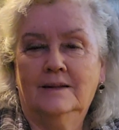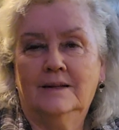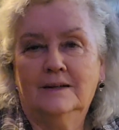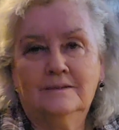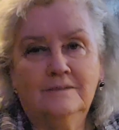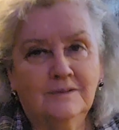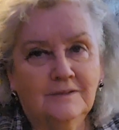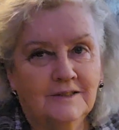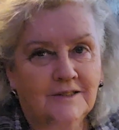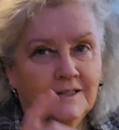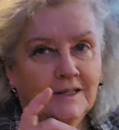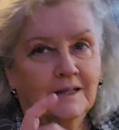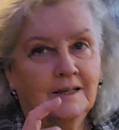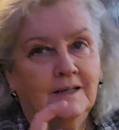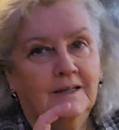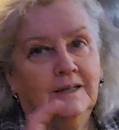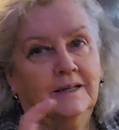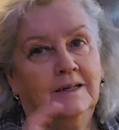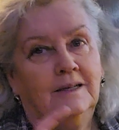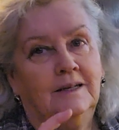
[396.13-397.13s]
And of
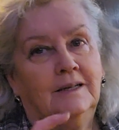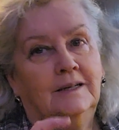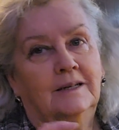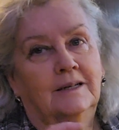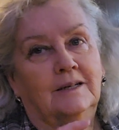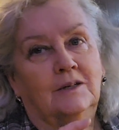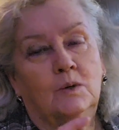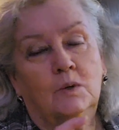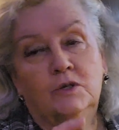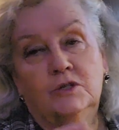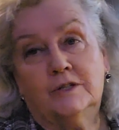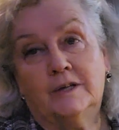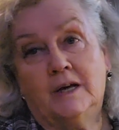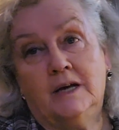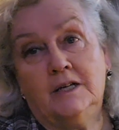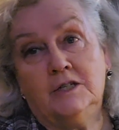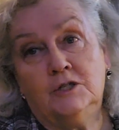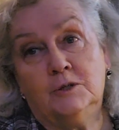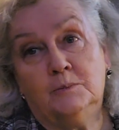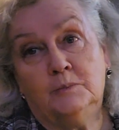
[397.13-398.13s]
course, the
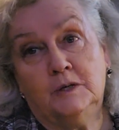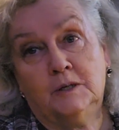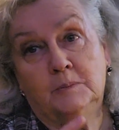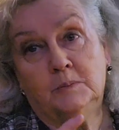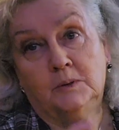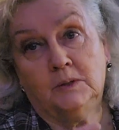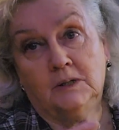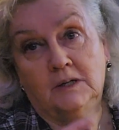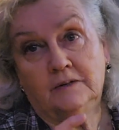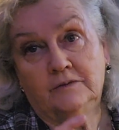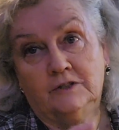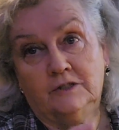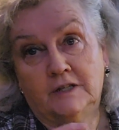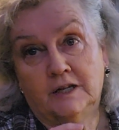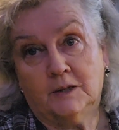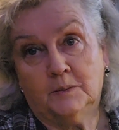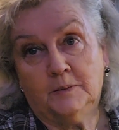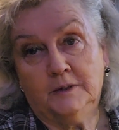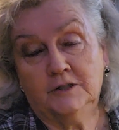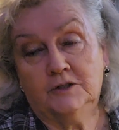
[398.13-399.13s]
Asian people love to
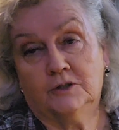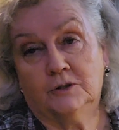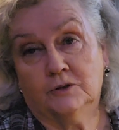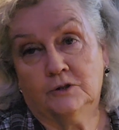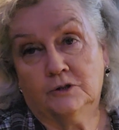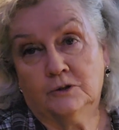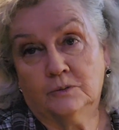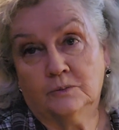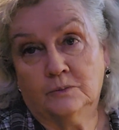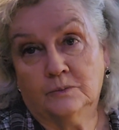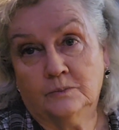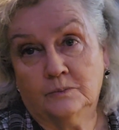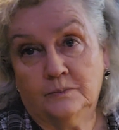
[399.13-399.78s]
take pictures.